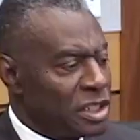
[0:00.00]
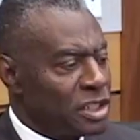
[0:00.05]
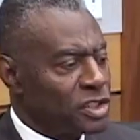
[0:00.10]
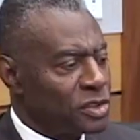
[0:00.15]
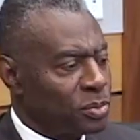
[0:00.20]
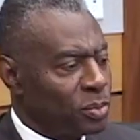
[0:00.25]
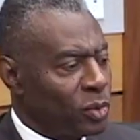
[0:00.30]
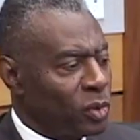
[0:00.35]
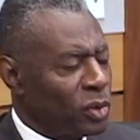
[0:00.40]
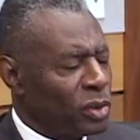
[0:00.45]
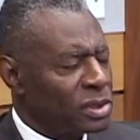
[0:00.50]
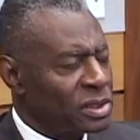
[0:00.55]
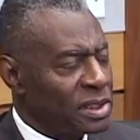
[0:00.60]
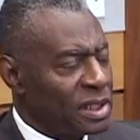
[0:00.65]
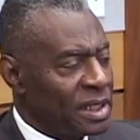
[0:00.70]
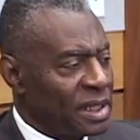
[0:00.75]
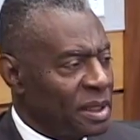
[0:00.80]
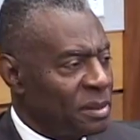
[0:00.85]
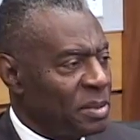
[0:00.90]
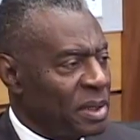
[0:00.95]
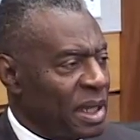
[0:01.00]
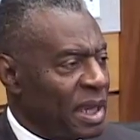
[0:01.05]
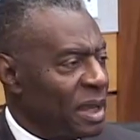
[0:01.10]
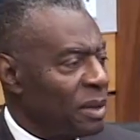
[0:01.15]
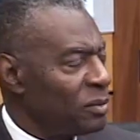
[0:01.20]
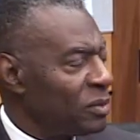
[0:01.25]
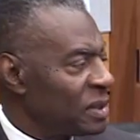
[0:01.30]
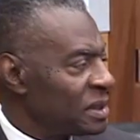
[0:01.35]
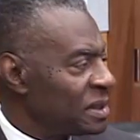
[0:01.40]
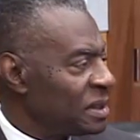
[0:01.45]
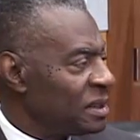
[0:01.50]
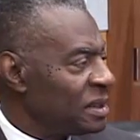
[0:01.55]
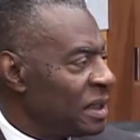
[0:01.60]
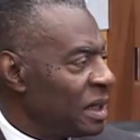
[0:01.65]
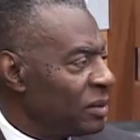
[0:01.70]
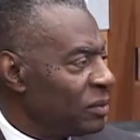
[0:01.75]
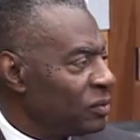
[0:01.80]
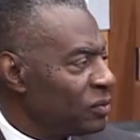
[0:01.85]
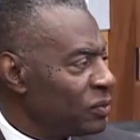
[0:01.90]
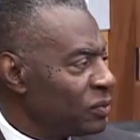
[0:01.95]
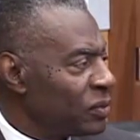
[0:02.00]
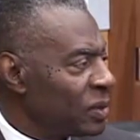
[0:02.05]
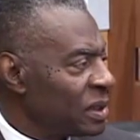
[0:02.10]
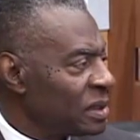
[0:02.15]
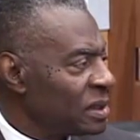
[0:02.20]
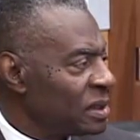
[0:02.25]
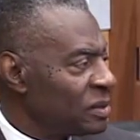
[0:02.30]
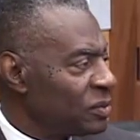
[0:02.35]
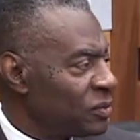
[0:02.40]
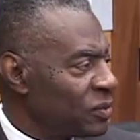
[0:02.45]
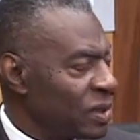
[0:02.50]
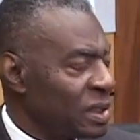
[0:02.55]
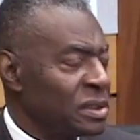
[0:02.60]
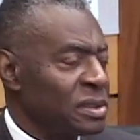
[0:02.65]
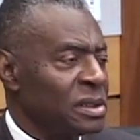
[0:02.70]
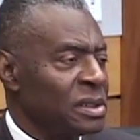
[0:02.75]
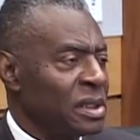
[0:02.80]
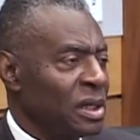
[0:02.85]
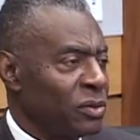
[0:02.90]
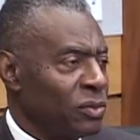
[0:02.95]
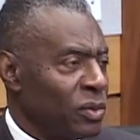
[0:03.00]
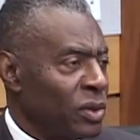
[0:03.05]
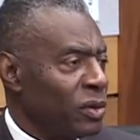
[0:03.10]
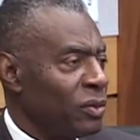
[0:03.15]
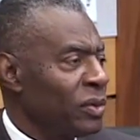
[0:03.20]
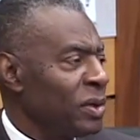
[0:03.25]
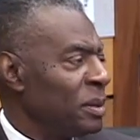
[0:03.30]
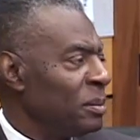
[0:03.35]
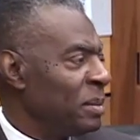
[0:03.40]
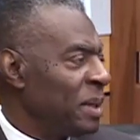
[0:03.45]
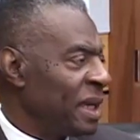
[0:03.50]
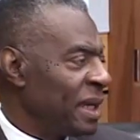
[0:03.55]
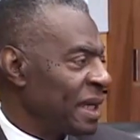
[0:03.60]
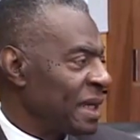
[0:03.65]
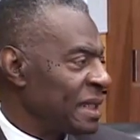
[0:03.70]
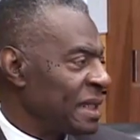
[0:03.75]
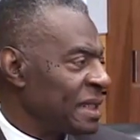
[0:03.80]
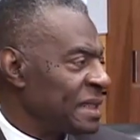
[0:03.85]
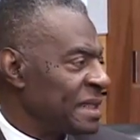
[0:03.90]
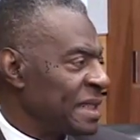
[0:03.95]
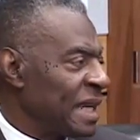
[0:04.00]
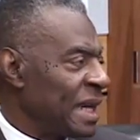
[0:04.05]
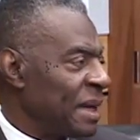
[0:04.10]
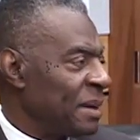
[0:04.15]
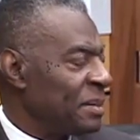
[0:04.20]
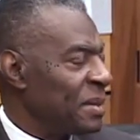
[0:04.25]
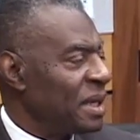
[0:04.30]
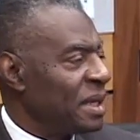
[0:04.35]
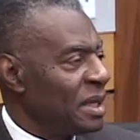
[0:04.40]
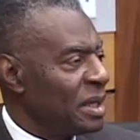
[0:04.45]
Sports and the NBA wasn't really big at that time.